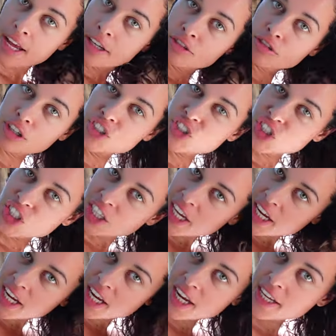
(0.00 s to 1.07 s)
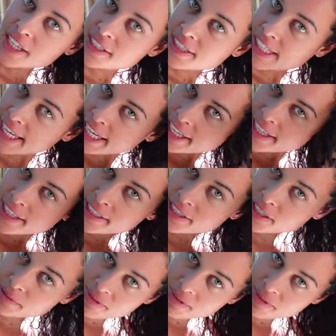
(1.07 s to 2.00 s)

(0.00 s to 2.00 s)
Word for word: and crunching the hair is key to